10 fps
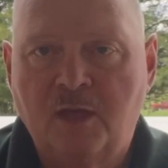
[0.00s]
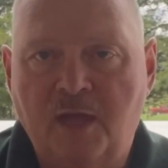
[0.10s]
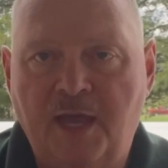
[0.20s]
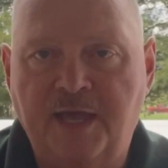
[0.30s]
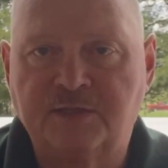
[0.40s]

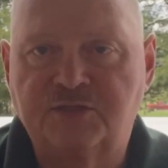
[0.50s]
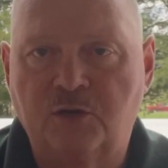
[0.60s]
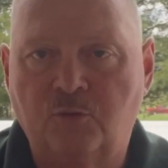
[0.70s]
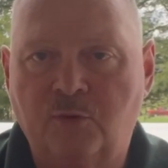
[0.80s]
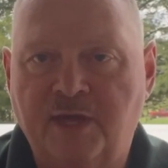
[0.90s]
And
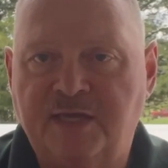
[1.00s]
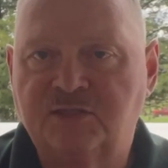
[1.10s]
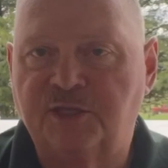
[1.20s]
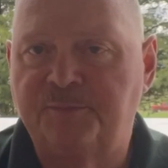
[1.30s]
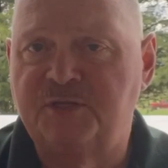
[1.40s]
so he
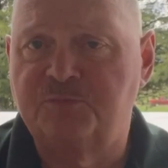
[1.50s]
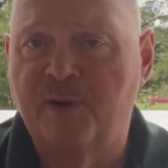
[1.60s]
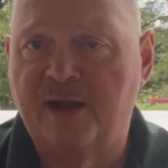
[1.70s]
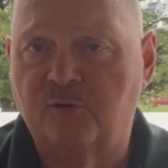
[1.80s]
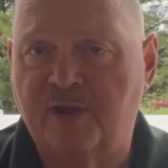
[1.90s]
slipped his
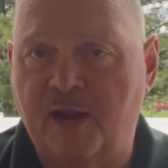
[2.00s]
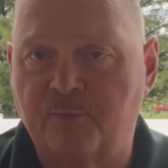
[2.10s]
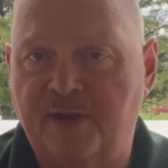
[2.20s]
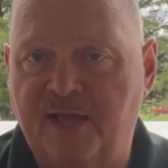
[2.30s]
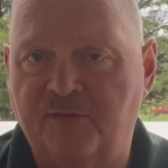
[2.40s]
barrel
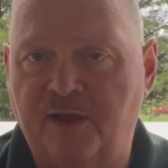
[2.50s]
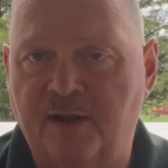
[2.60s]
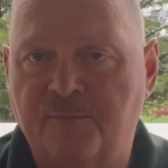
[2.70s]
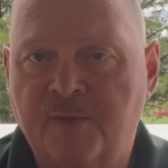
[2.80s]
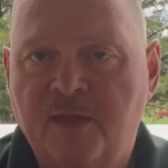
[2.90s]
camera down there,